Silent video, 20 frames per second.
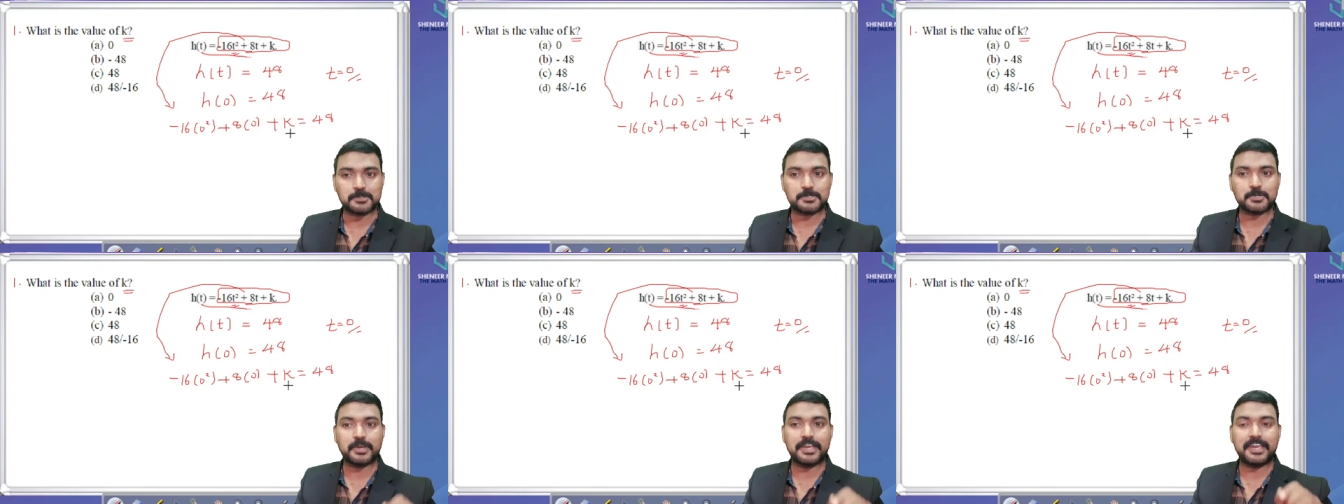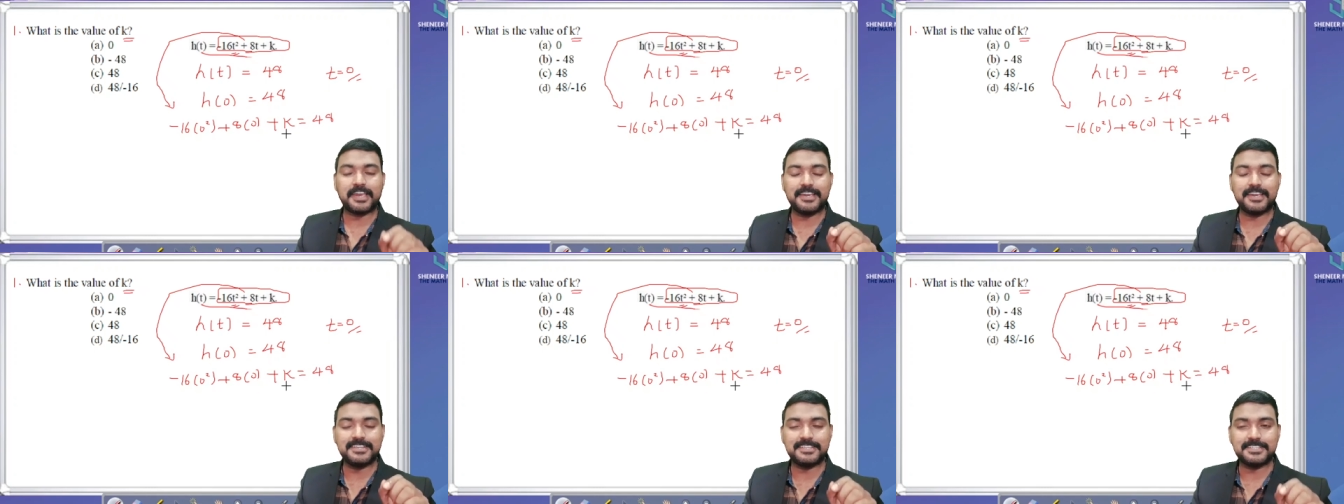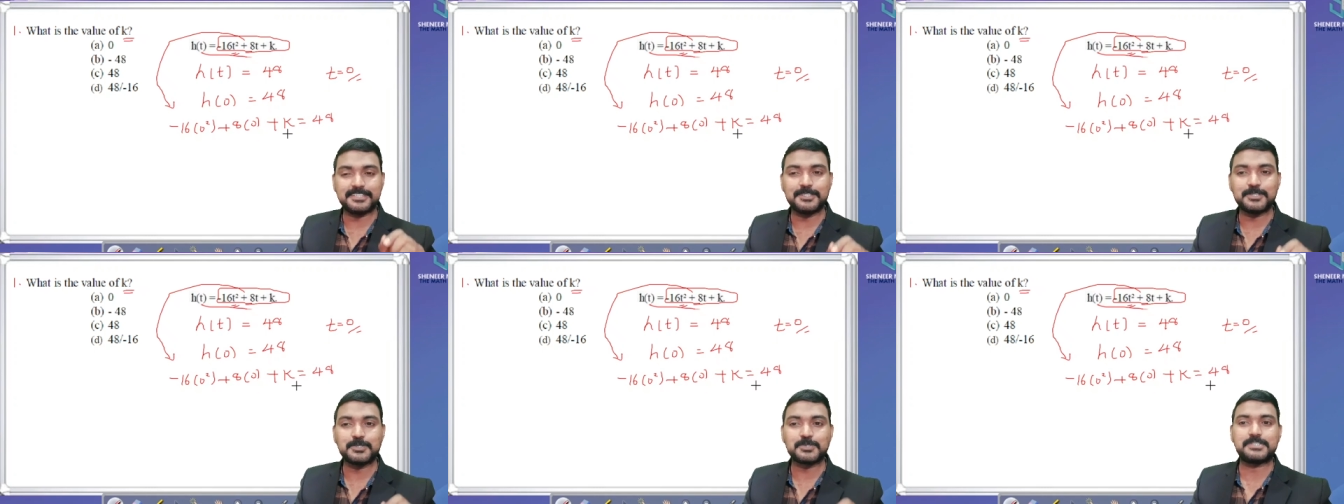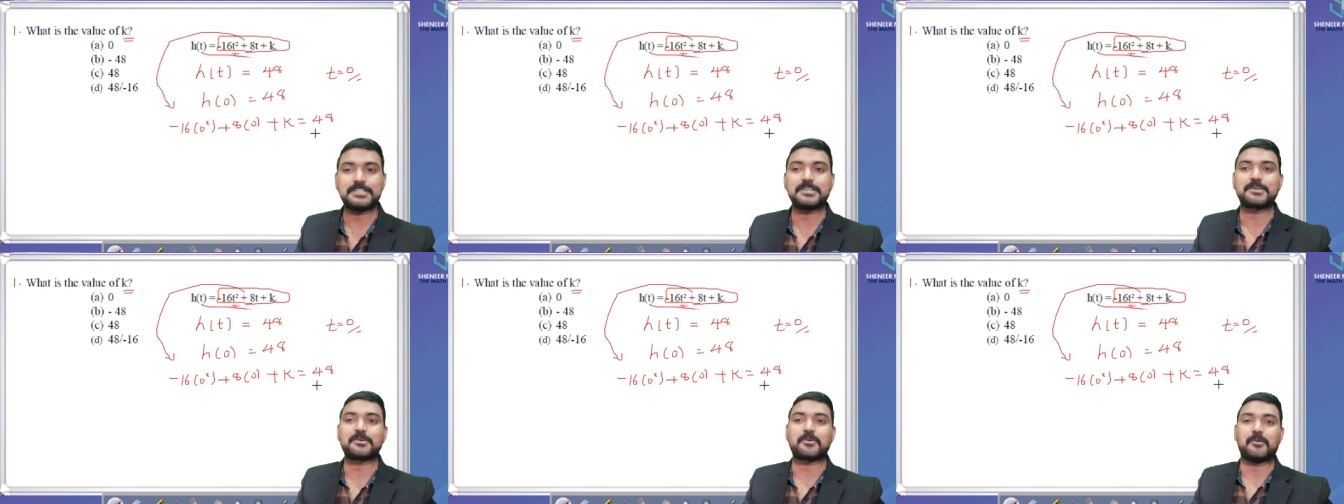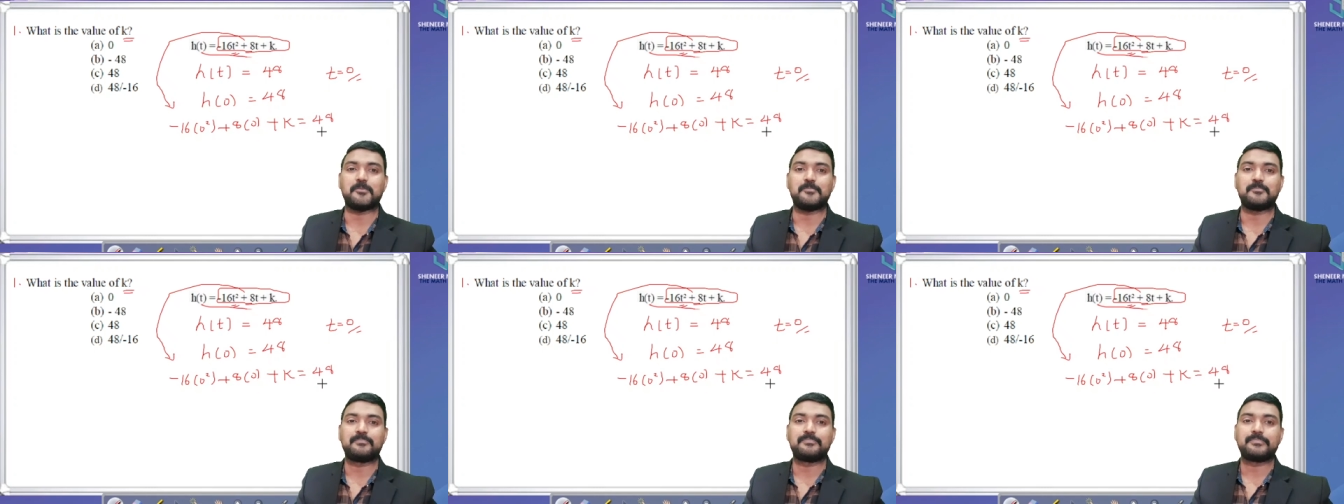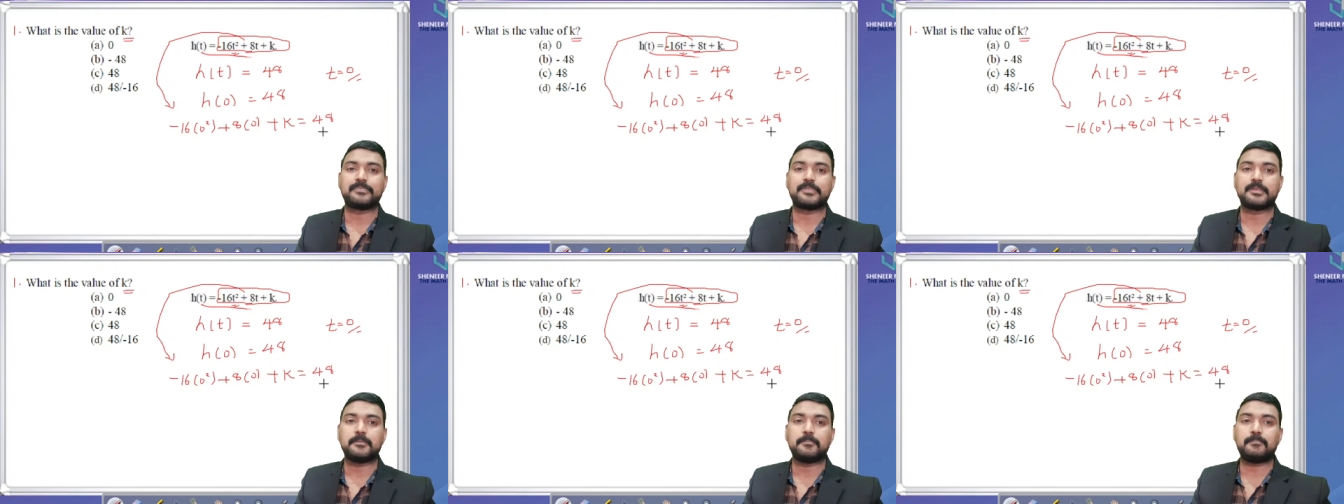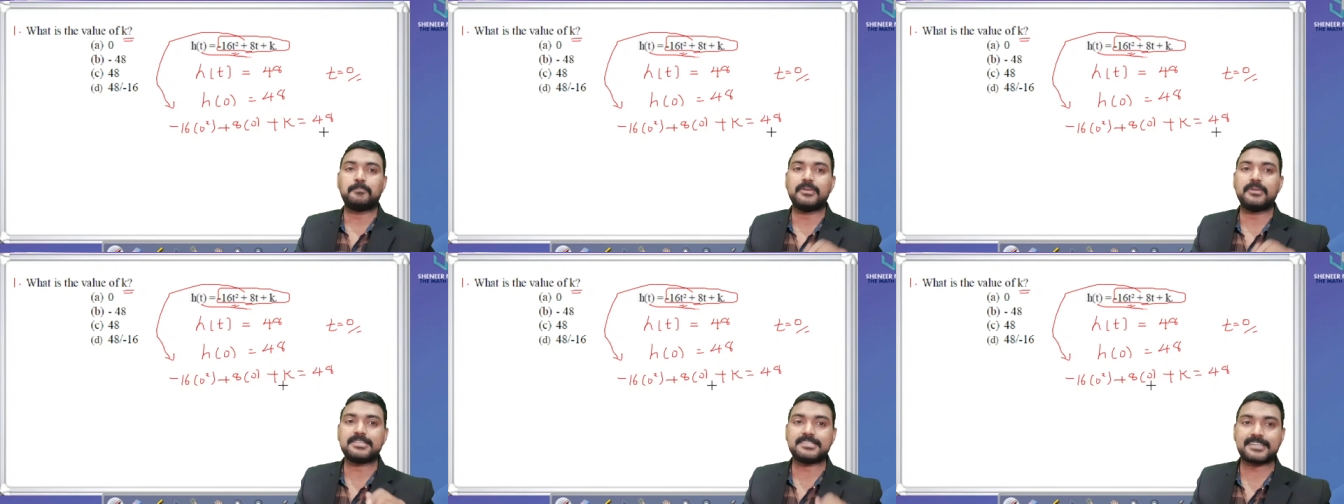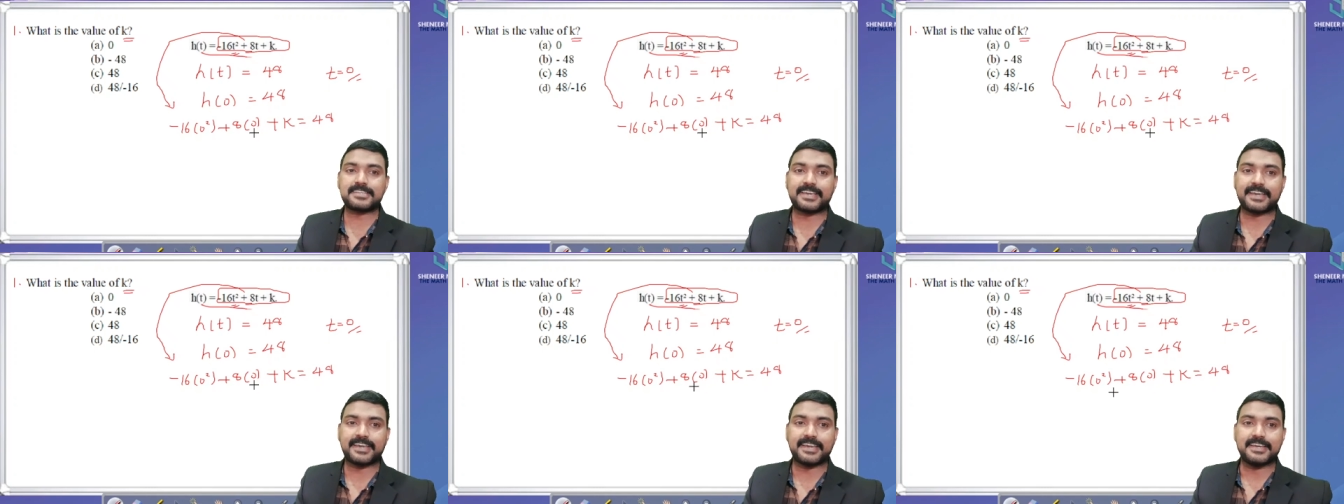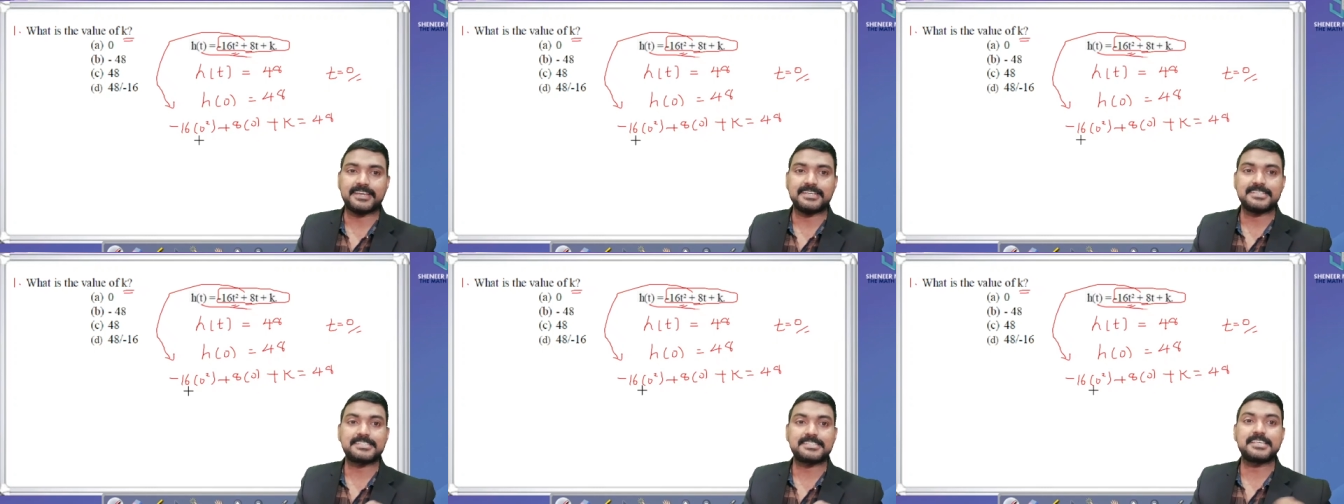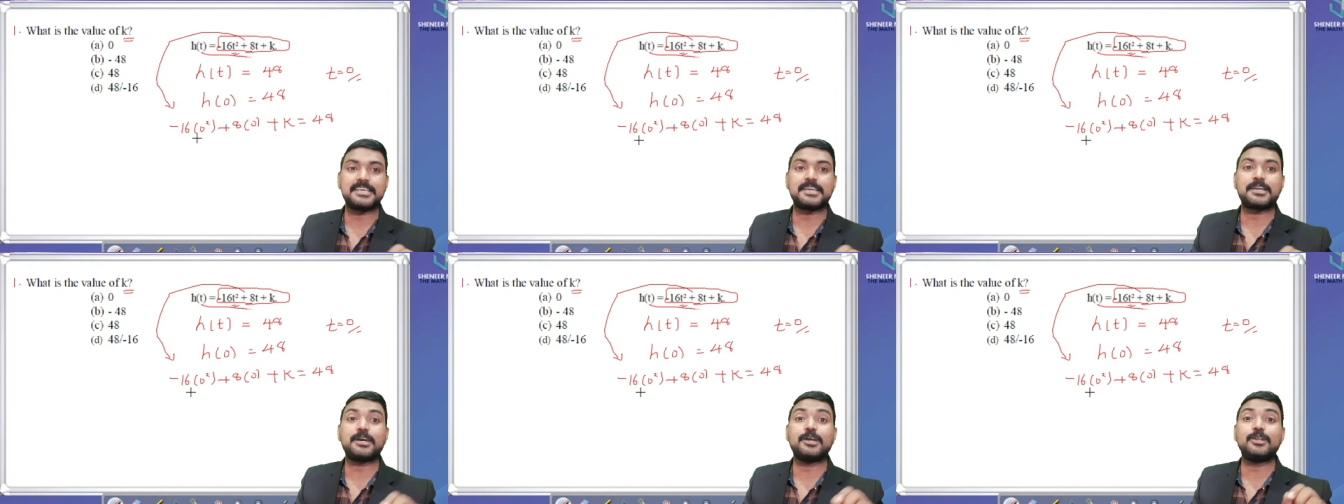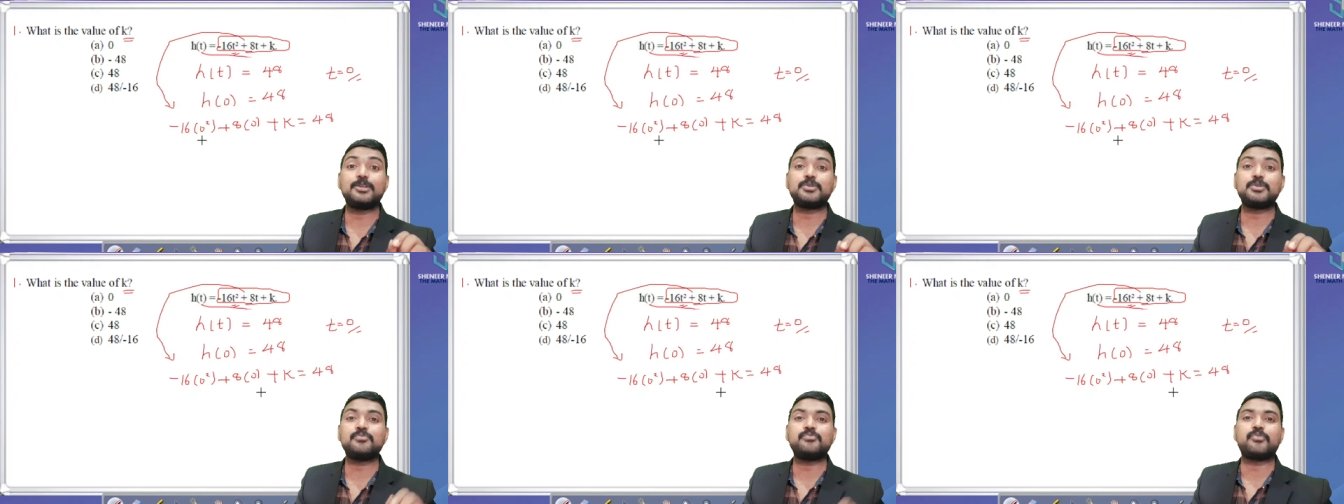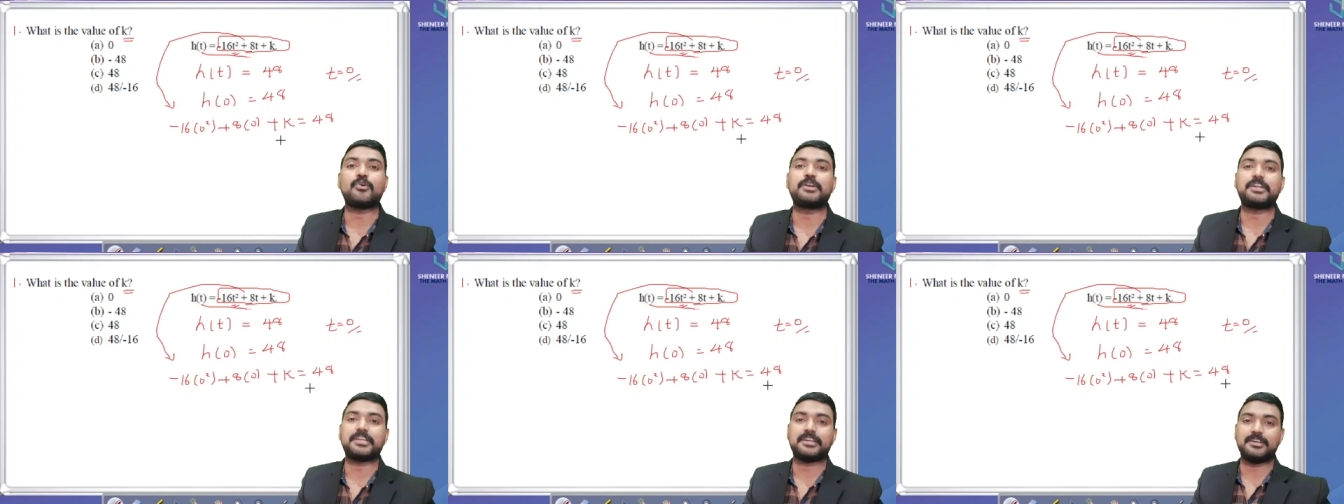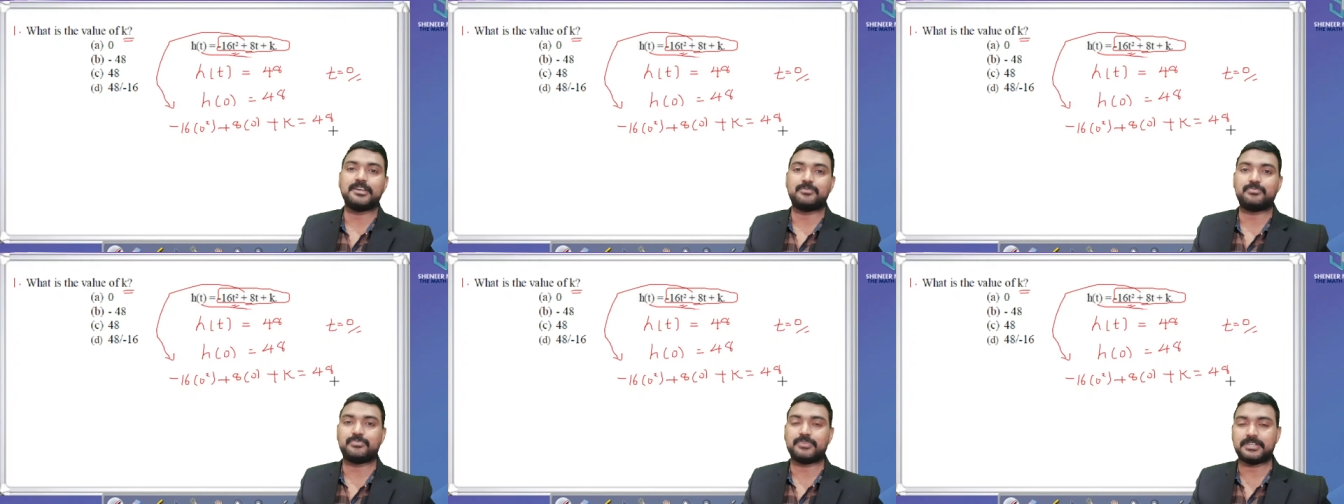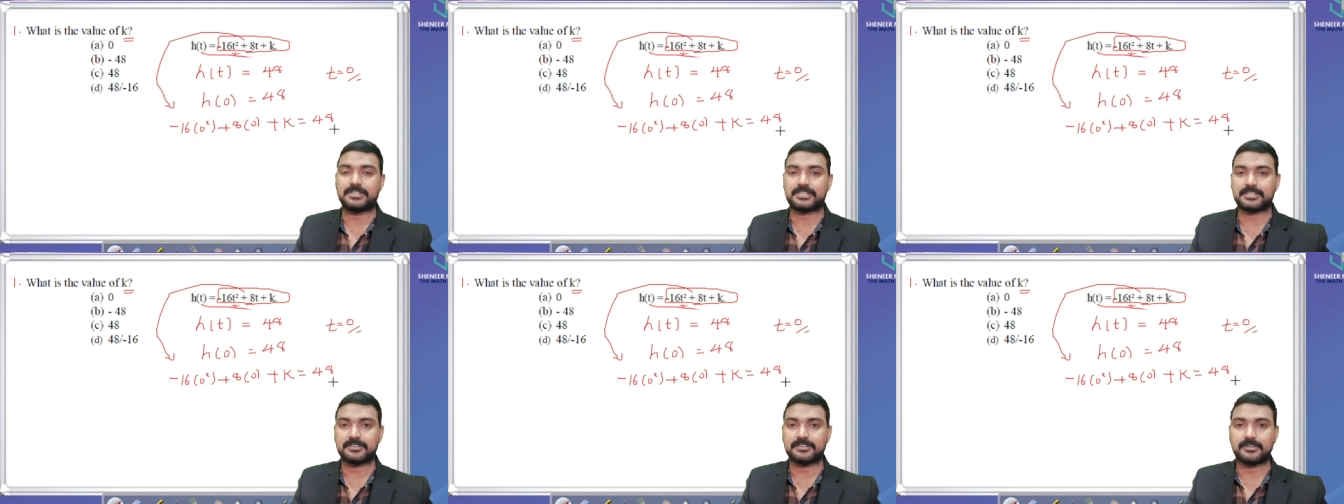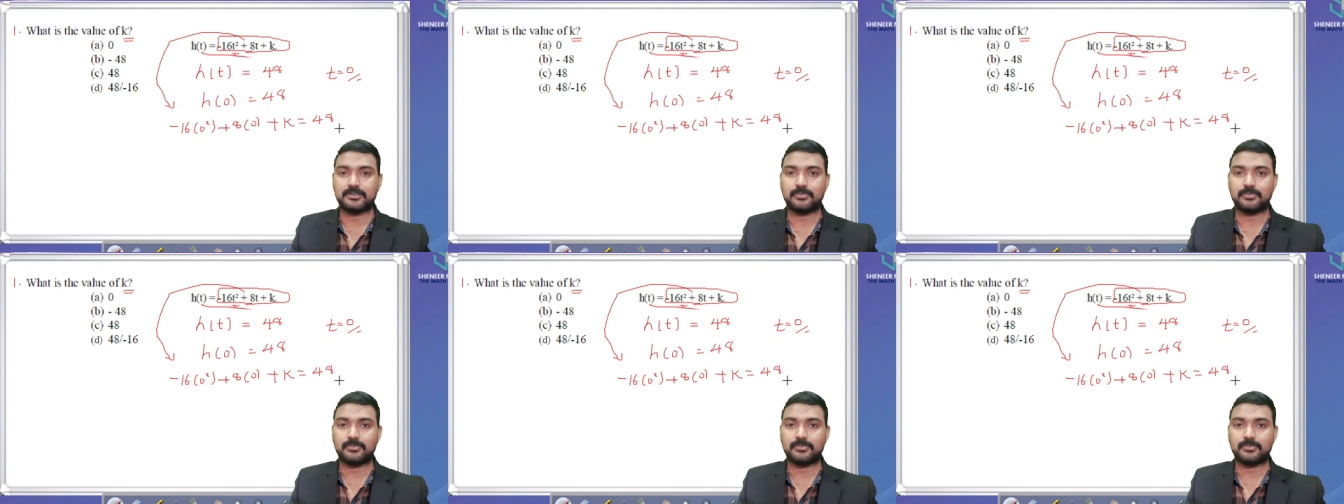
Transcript: So, 8 into 0 plus k is equal to 48 feet.